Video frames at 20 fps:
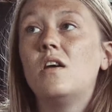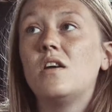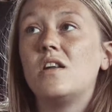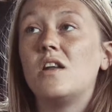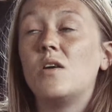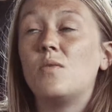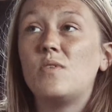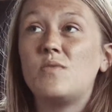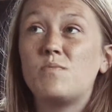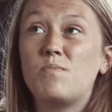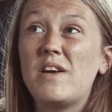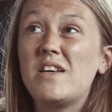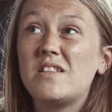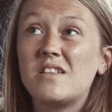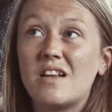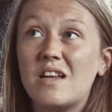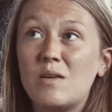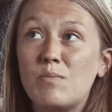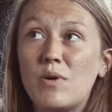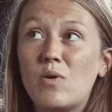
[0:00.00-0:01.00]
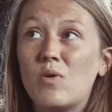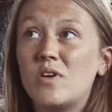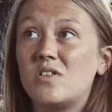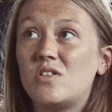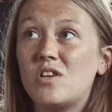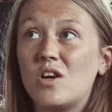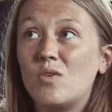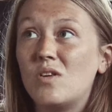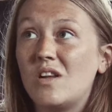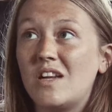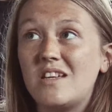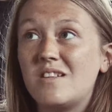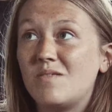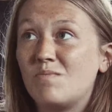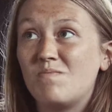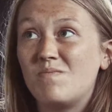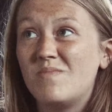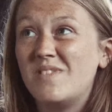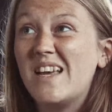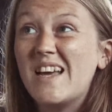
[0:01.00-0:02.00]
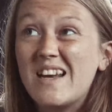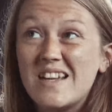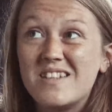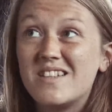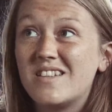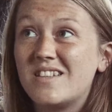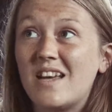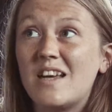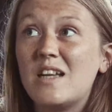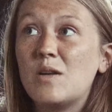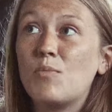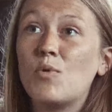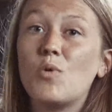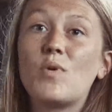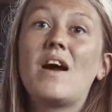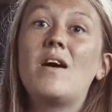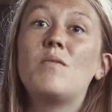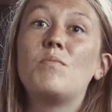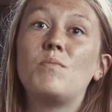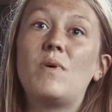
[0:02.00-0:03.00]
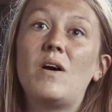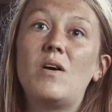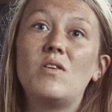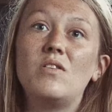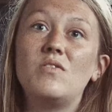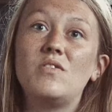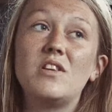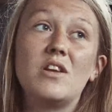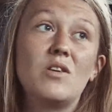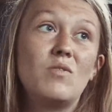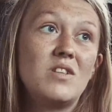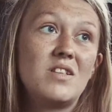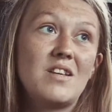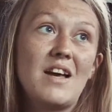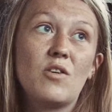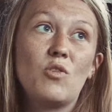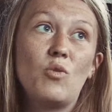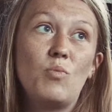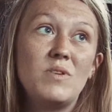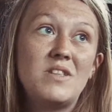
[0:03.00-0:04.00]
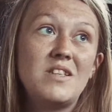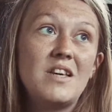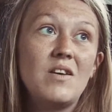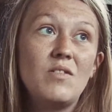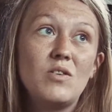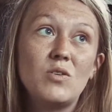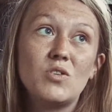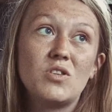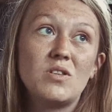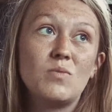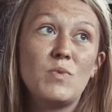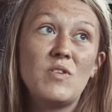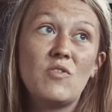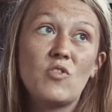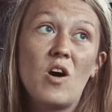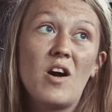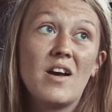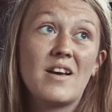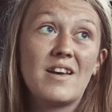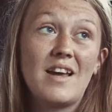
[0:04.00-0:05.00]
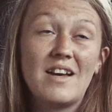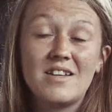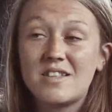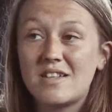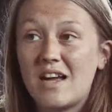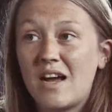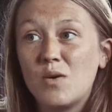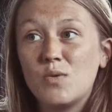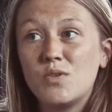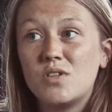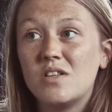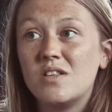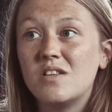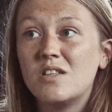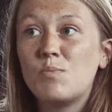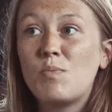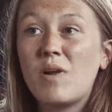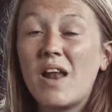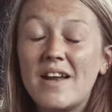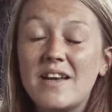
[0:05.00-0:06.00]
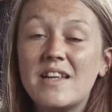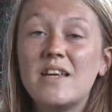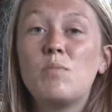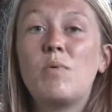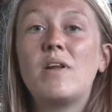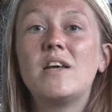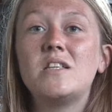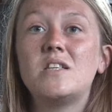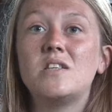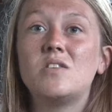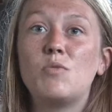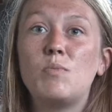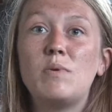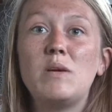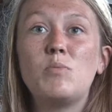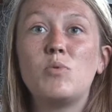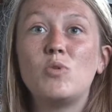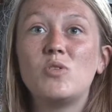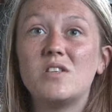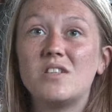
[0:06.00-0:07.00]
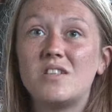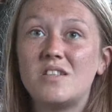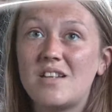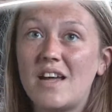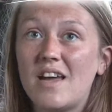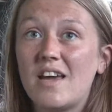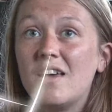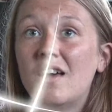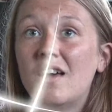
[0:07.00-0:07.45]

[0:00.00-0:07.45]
we've basically built a totally nearly sustainable camp out of, recycled materials, and we've got a guest house, and there's plenty of places for people to stay.